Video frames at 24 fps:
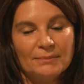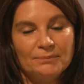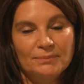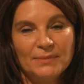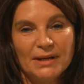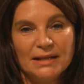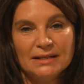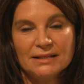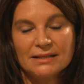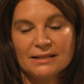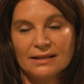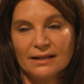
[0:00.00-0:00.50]

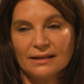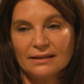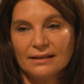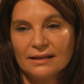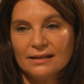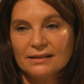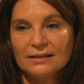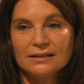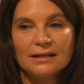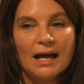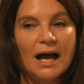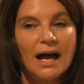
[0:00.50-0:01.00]
means that
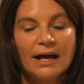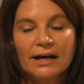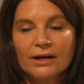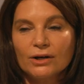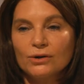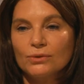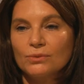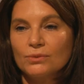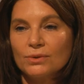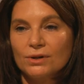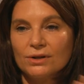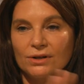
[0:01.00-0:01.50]
the
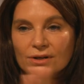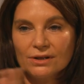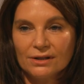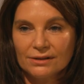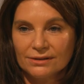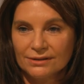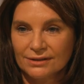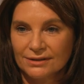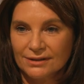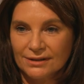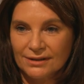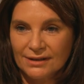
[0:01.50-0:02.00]
entire
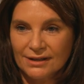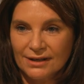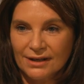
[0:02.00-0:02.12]
world